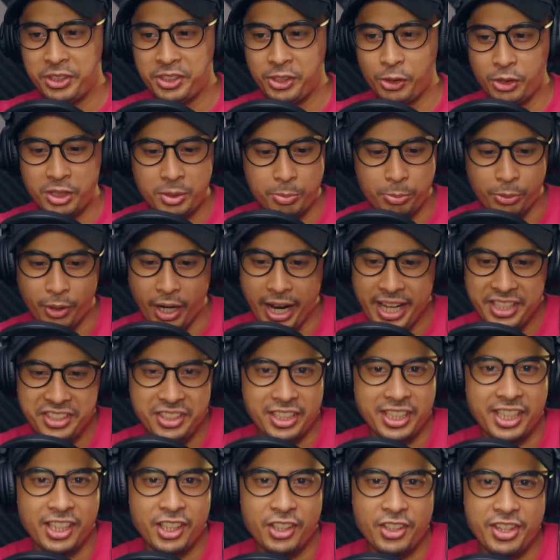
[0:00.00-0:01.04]
so surprised
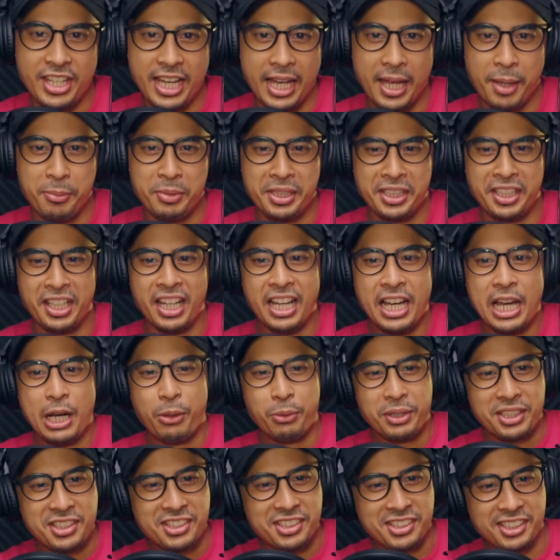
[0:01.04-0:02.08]
to hear that. I mean,
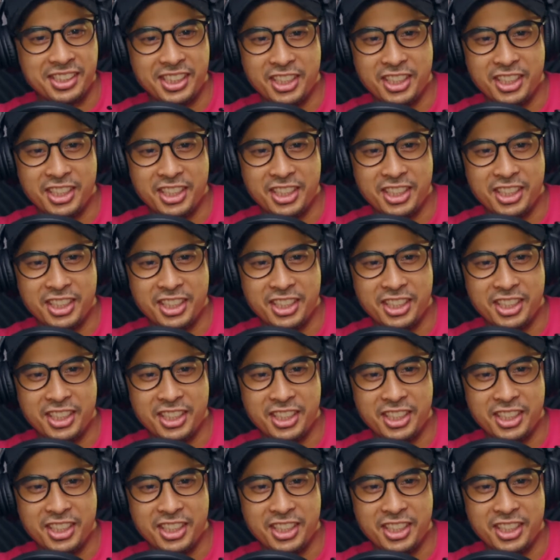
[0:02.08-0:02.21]
we'd see